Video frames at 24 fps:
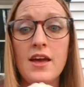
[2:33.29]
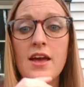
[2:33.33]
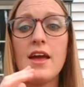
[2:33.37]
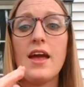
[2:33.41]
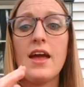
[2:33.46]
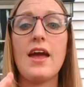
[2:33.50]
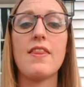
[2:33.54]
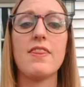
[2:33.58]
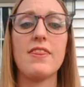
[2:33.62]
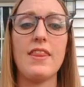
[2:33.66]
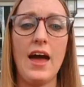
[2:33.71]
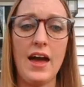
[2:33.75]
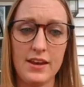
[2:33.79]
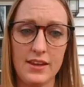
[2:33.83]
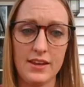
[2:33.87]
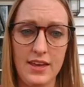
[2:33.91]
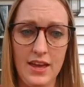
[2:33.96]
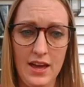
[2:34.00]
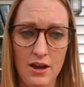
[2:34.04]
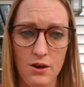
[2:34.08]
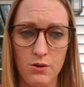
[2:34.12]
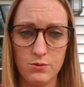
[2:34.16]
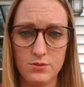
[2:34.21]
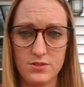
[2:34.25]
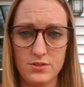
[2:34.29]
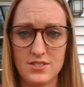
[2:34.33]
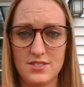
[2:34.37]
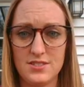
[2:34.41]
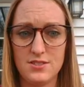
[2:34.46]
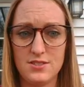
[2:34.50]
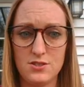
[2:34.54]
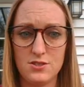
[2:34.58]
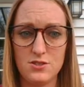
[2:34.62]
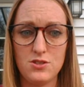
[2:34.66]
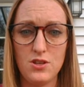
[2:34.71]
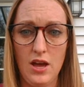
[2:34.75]
and that counts
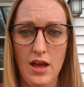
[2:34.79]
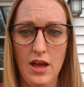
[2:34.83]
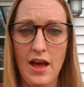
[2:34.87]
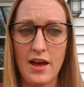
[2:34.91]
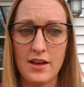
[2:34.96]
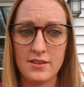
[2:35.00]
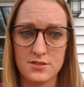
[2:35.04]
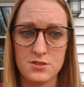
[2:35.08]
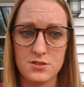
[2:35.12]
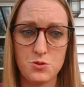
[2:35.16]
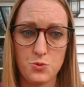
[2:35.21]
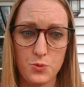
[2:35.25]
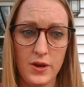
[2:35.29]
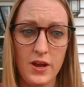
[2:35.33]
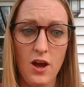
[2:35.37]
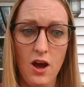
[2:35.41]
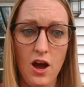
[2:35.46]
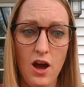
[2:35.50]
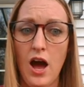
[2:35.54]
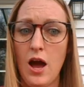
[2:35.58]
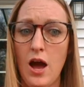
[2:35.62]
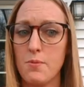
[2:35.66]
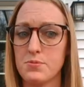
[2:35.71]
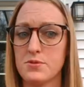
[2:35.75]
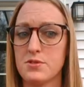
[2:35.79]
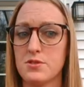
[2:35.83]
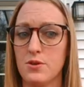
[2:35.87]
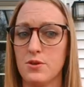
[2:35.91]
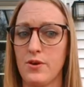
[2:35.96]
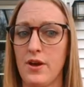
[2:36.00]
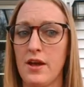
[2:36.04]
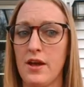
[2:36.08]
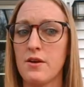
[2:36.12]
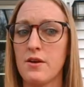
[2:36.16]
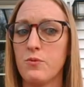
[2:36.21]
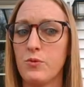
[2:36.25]
as 3 hops,
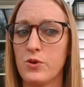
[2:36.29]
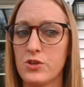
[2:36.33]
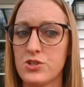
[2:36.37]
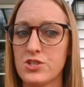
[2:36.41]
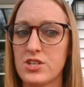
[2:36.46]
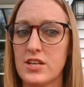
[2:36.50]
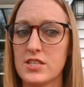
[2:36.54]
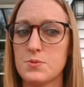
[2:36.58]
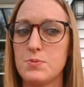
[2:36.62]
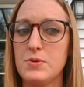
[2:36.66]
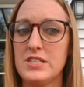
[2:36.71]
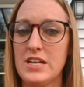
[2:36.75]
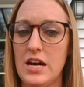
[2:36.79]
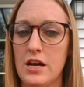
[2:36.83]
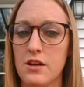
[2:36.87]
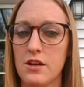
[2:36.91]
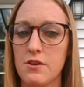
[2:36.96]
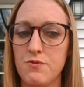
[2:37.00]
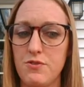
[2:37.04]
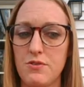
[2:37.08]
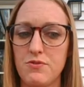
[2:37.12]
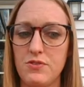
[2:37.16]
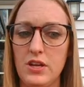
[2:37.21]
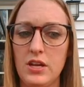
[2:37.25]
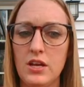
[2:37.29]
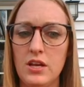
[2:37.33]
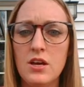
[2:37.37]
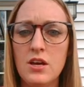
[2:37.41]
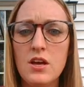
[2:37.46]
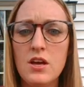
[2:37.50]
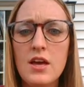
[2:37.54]
okay, which gets me down to 50.